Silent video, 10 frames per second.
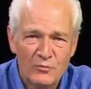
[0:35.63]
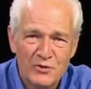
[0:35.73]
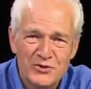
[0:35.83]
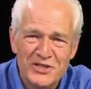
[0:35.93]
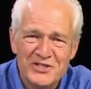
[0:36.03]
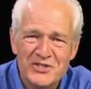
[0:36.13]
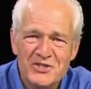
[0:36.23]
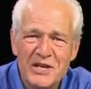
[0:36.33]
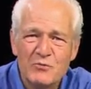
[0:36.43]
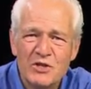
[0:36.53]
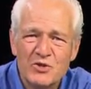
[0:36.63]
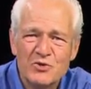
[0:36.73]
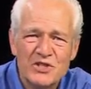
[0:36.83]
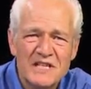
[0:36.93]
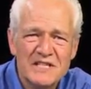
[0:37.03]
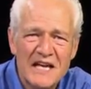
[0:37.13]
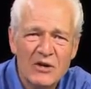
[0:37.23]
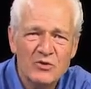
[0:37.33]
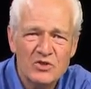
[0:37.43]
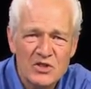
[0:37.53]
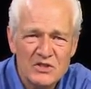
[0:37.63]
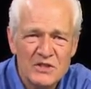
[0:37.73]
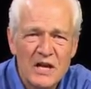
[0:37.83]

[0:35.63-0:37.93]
musicians had reduced these down to just